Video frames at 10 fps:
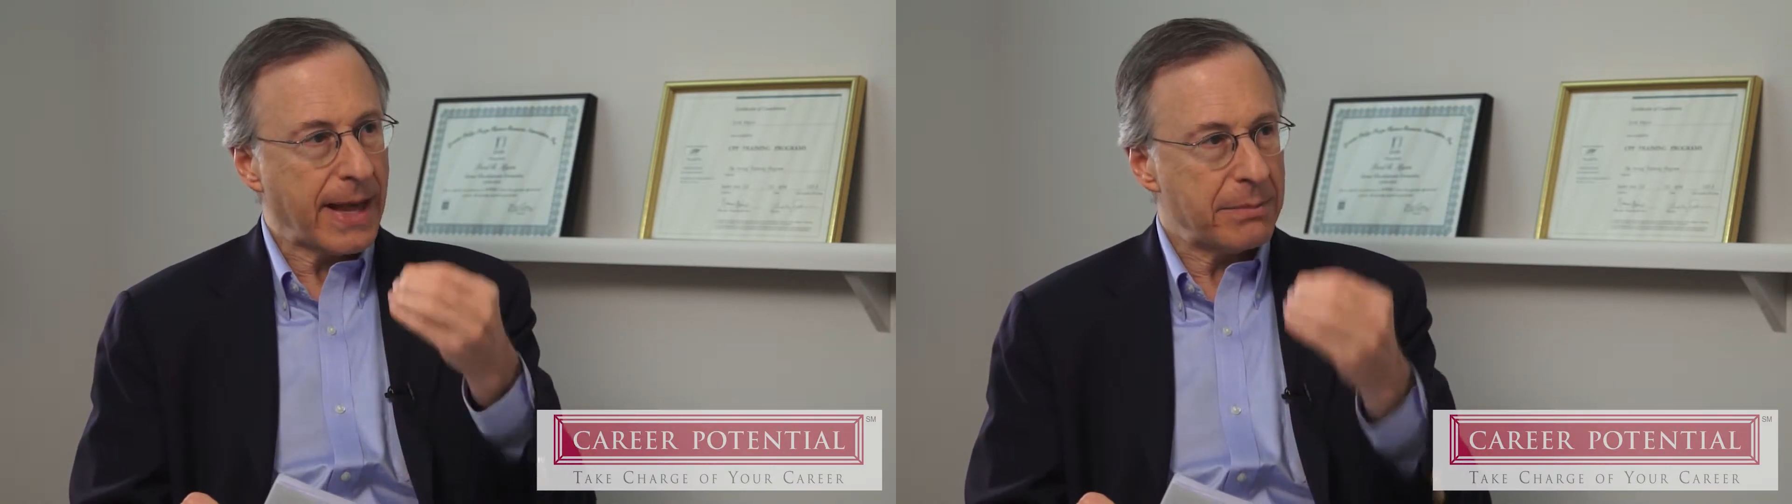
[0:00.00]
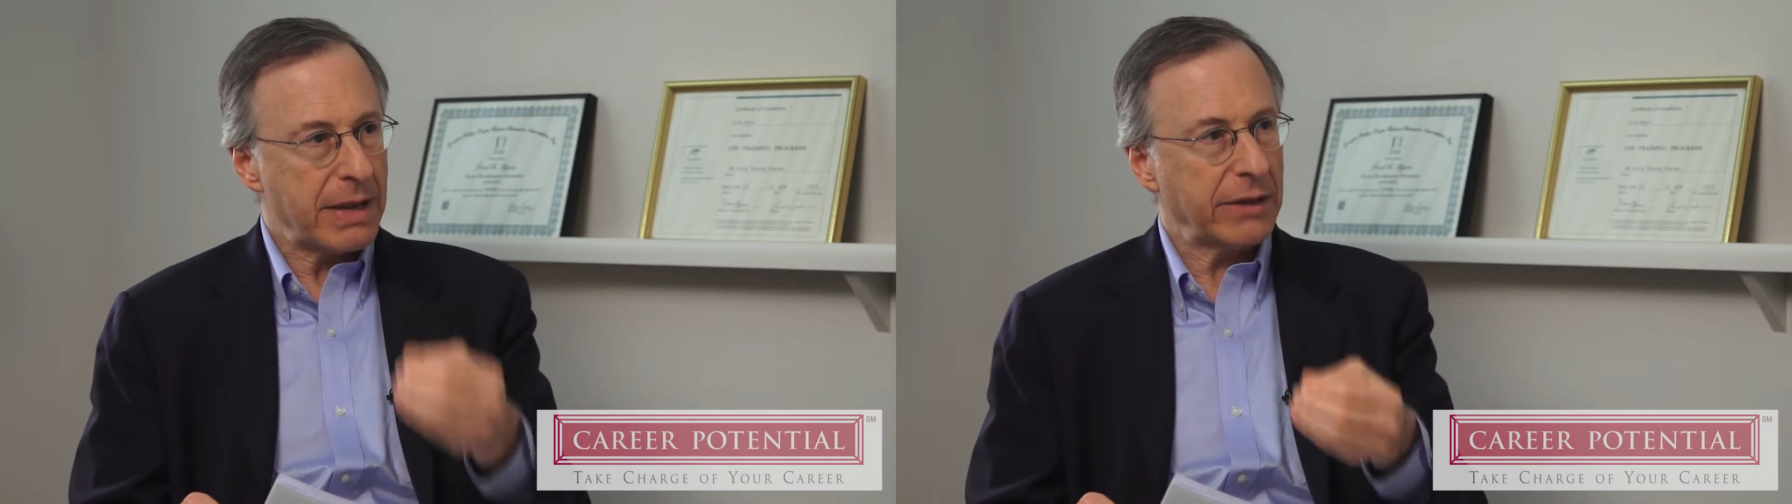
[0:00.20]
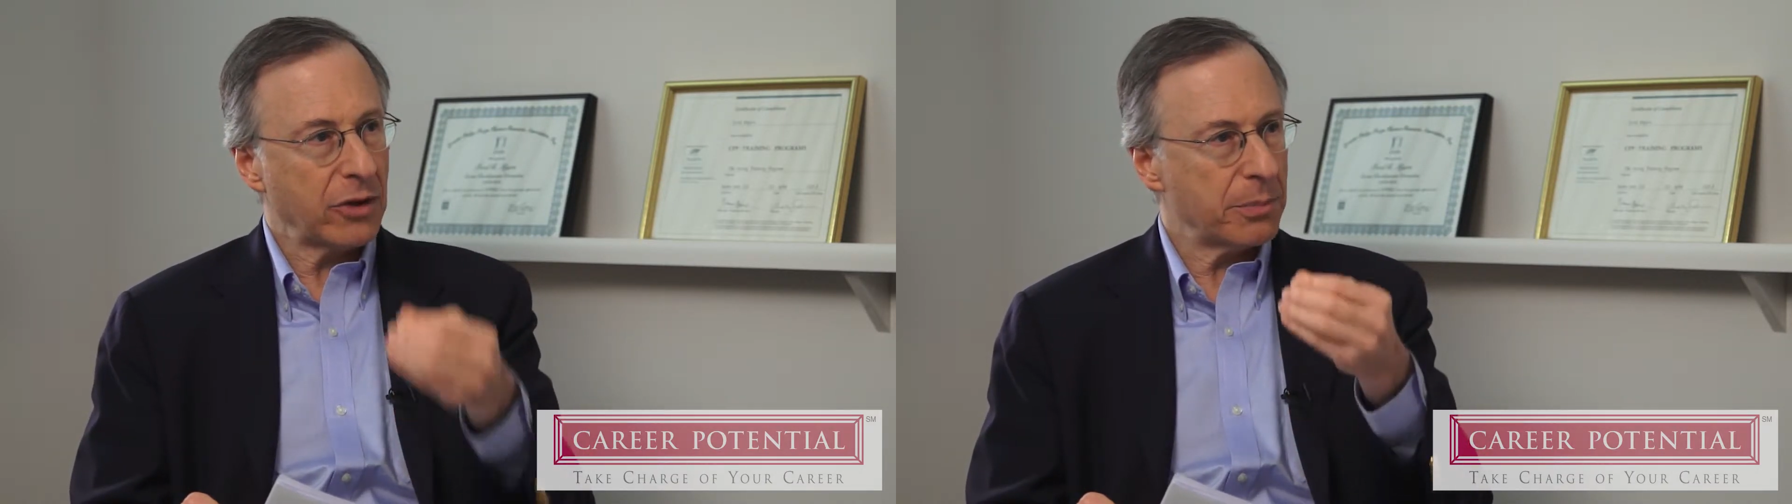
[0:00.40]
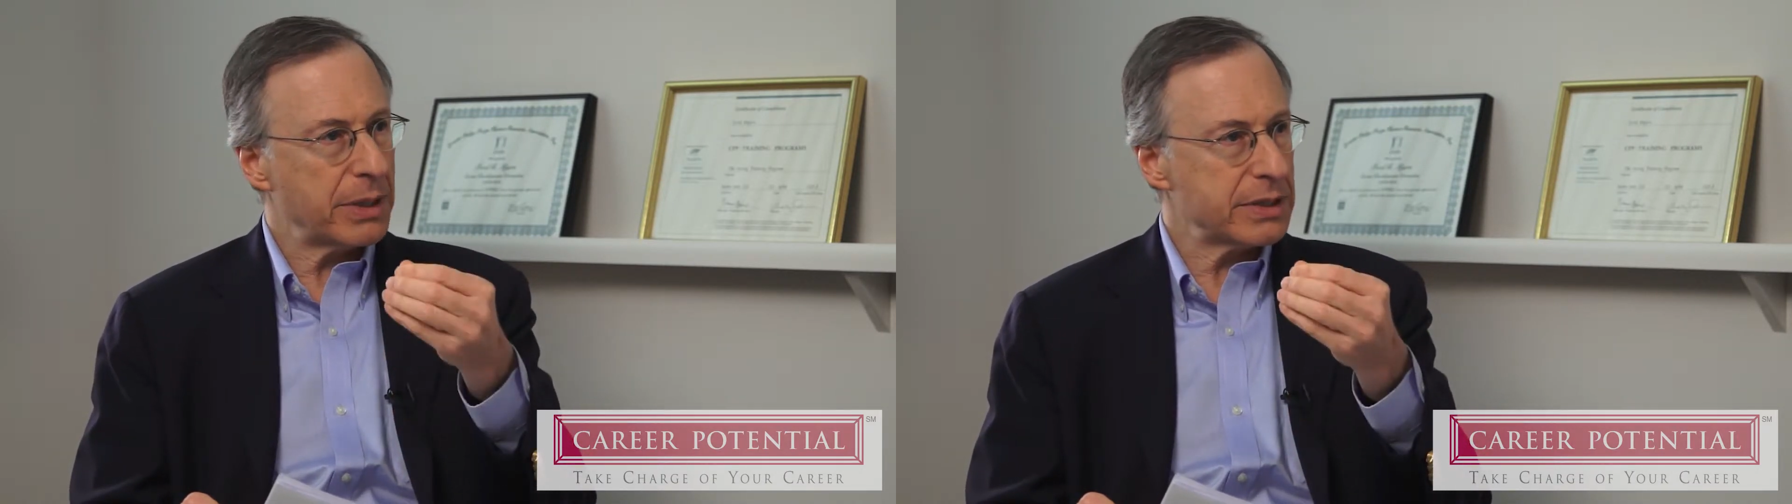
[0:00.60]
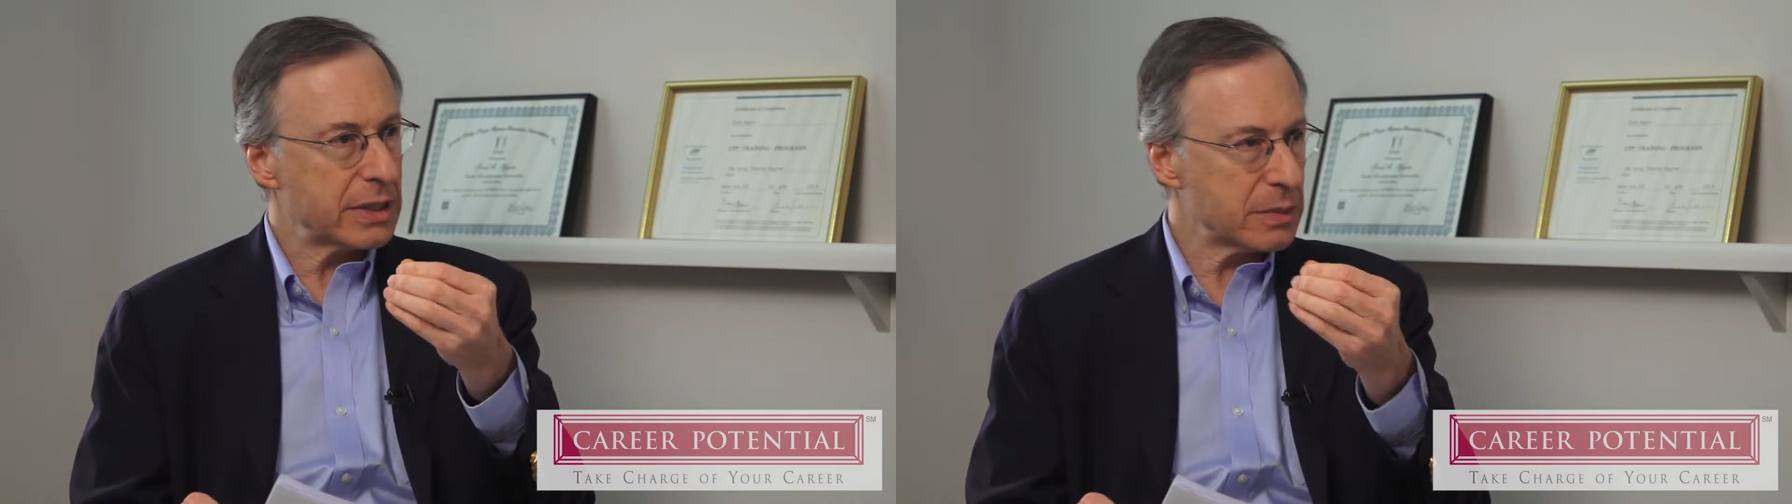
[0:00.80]
and make their
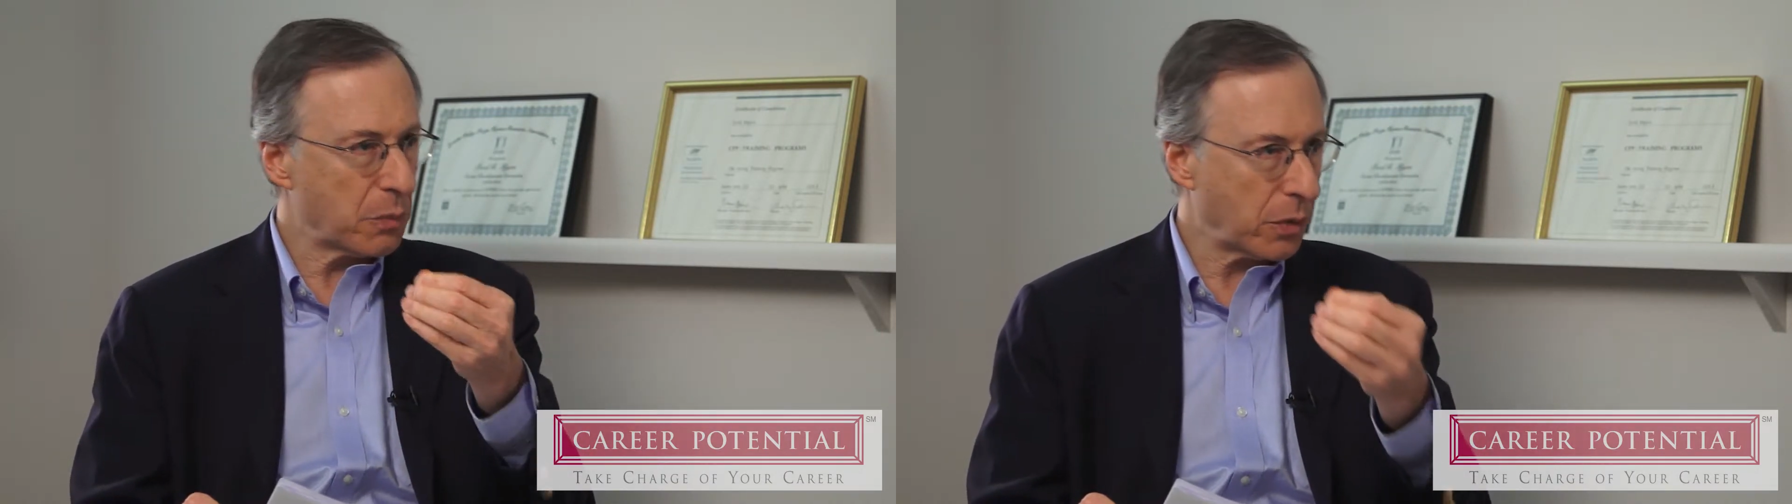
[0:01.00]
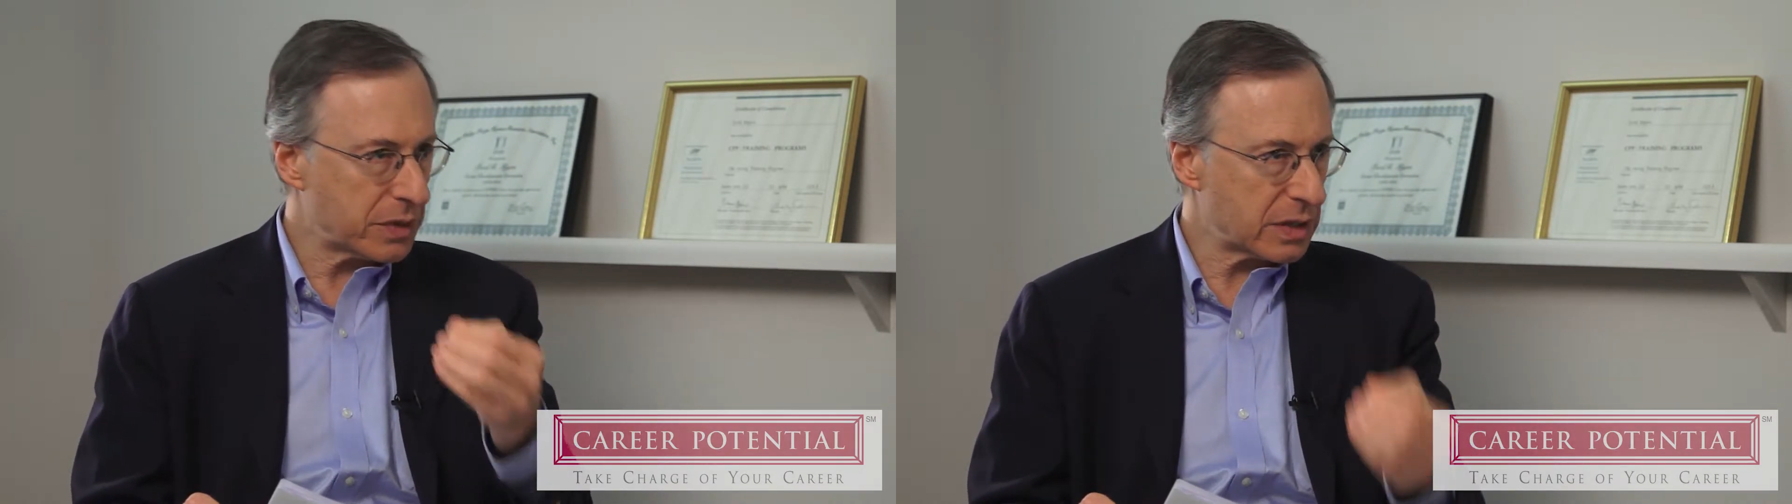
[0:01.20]
business more